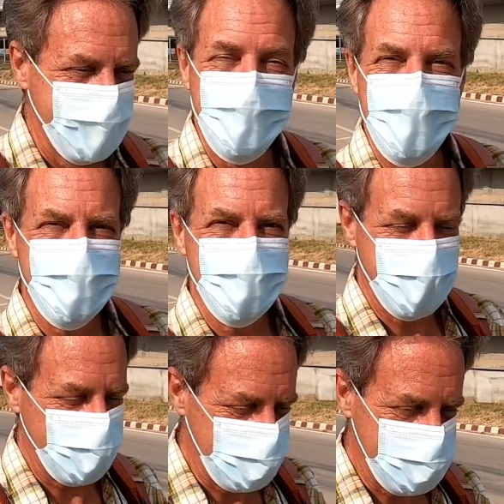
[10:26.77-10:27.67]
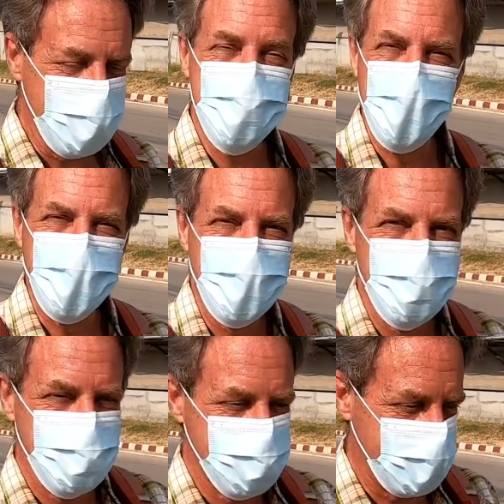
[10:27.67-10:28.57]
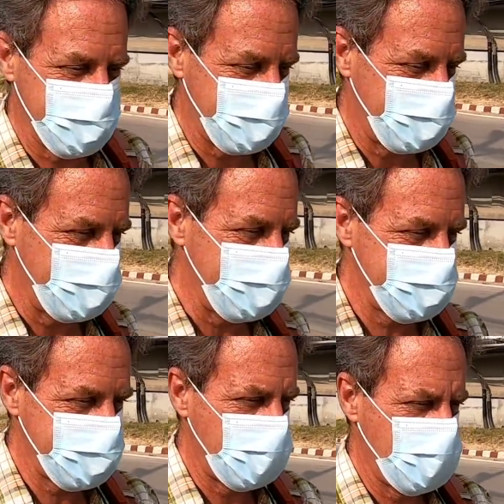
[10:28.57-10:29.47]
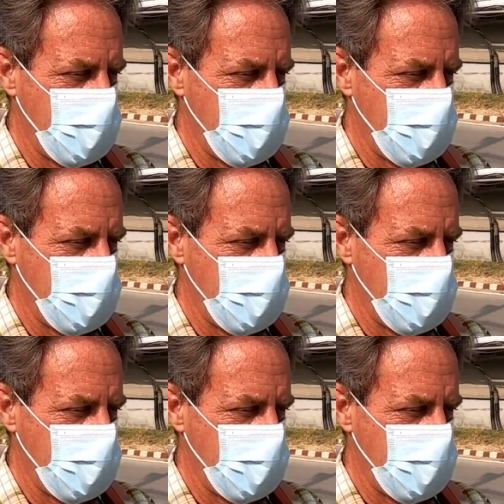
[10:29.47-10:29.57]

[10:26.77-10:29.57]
Well, that was an experience, as always.